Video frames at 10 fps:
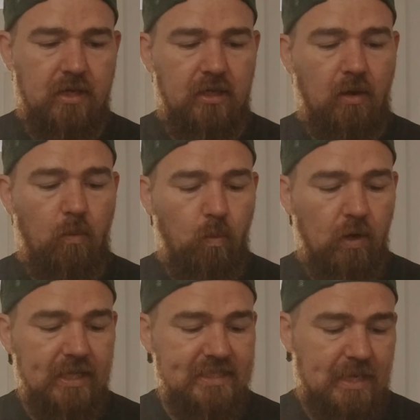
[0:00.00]
I've got
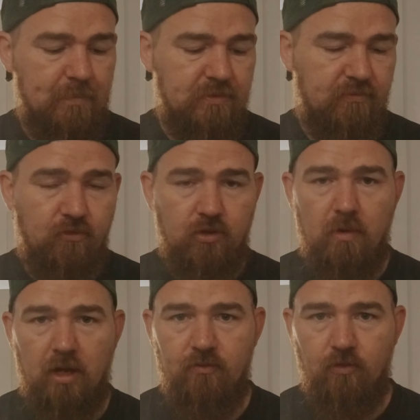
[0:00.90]
one adapter for the
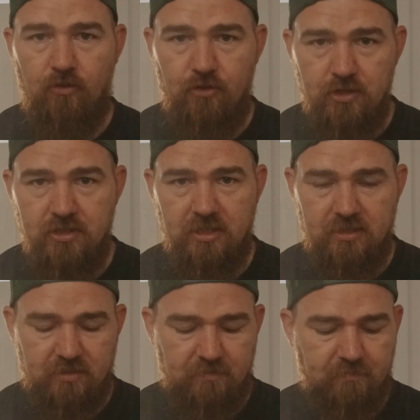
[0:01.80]
Micro Four Thirds
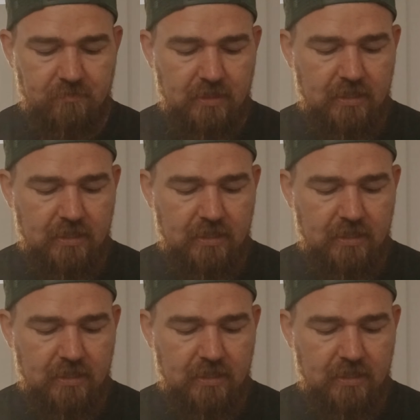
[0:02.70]
system,